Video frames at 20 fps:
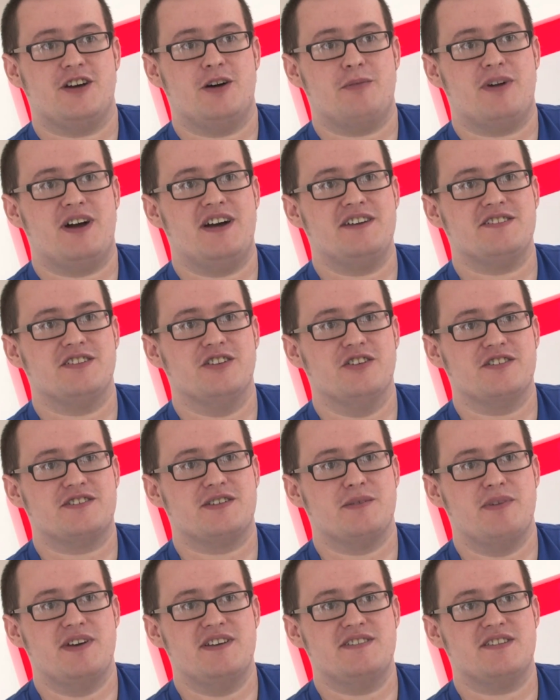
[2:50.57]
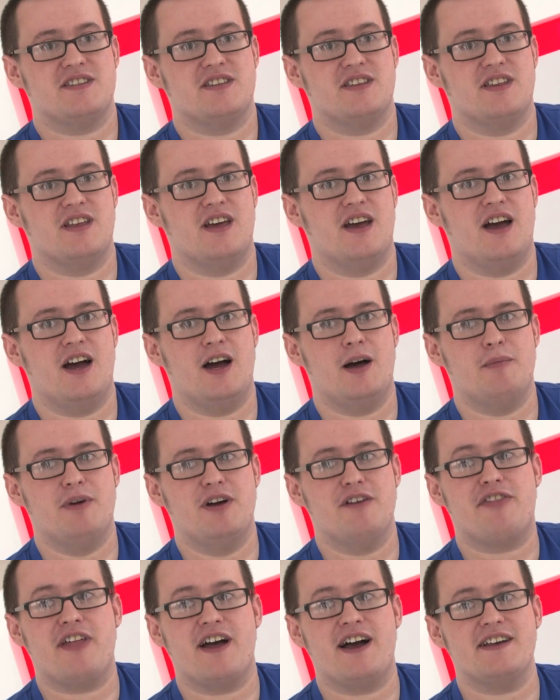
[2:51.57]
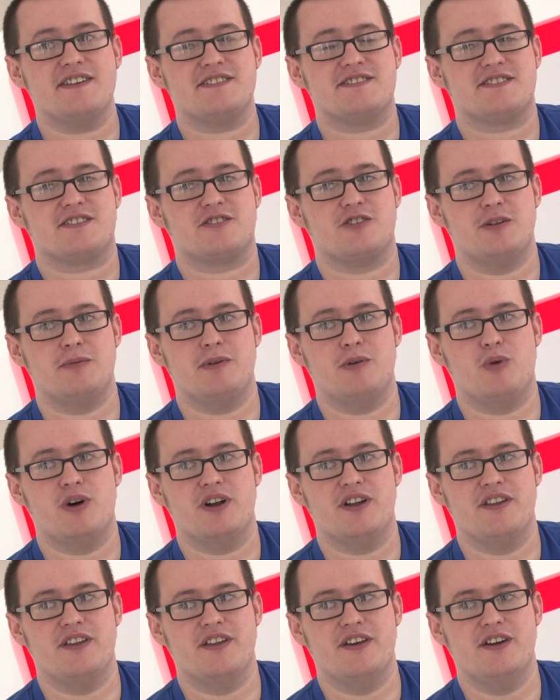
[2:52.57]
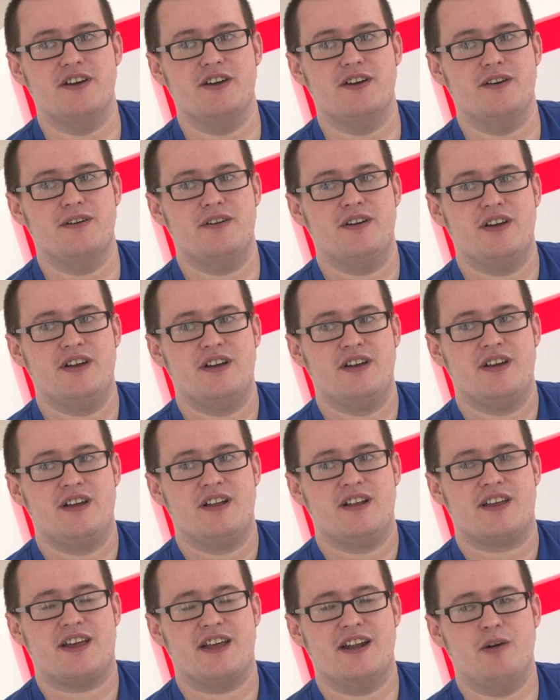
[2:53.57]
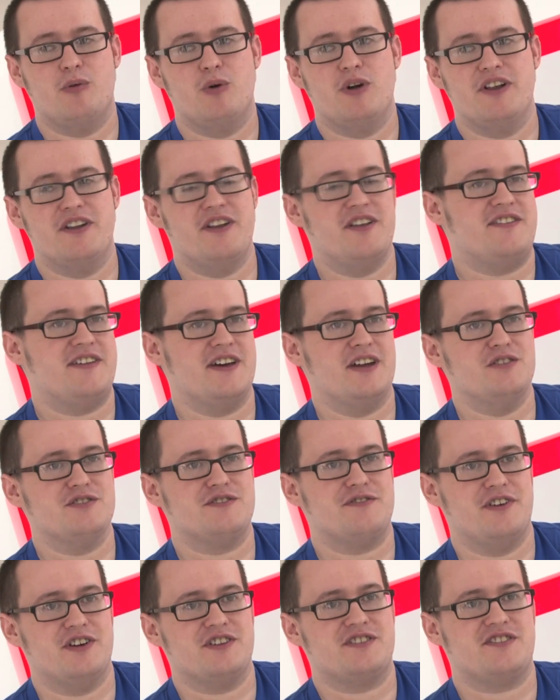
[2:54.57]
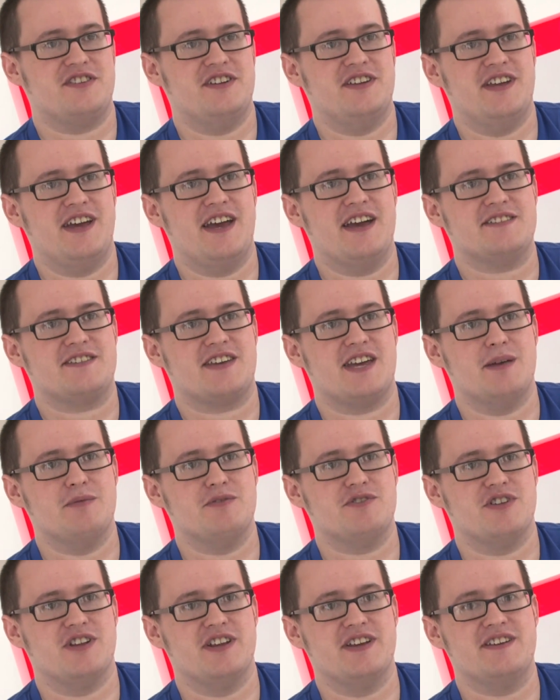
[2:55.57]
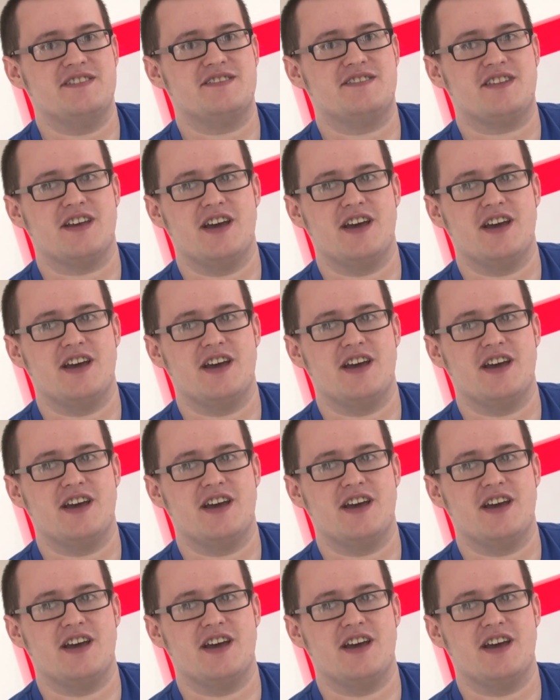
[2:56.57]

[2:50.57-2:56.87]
Uprising looks amazing. If that's going to be one of Nintendo's first 3DS games released,